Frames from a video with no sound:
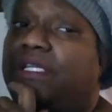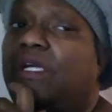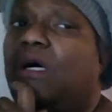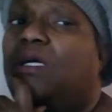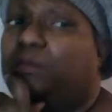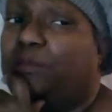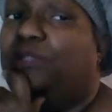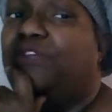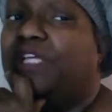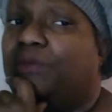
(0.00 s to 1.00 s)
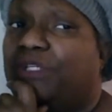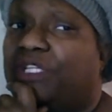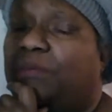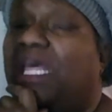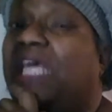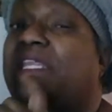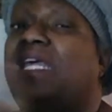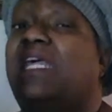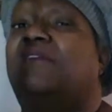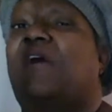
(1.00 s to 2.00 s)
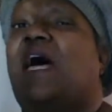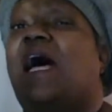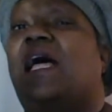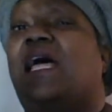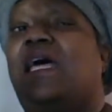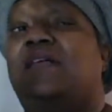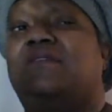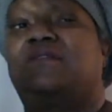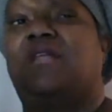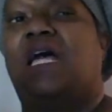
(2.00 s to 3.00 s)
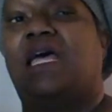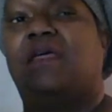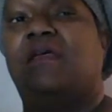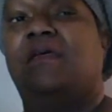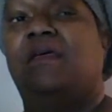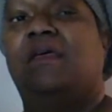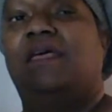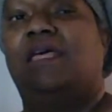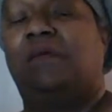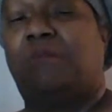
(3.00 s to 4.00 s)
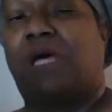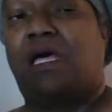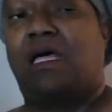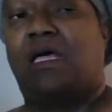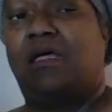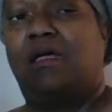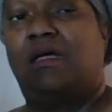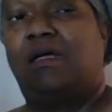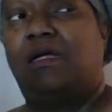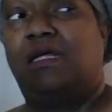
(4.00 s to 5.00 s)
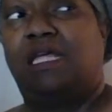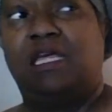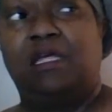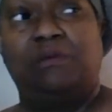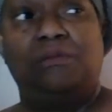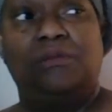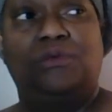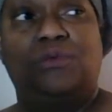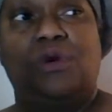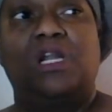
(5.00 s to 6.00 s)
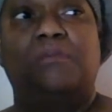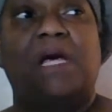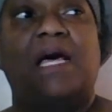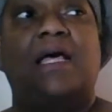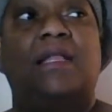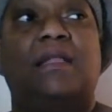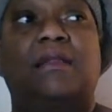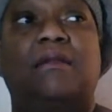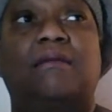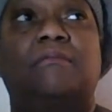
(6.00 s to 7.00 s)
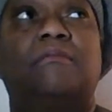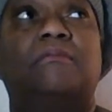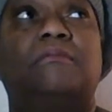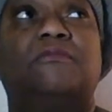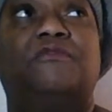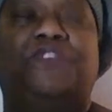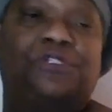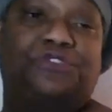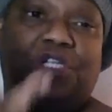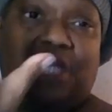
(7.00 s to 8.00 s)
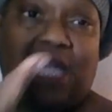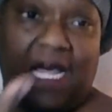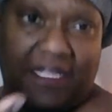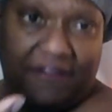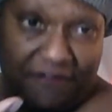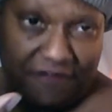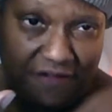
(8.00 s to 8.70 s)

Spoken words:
the dog move in with them. And then if I had like in my in one of my future life,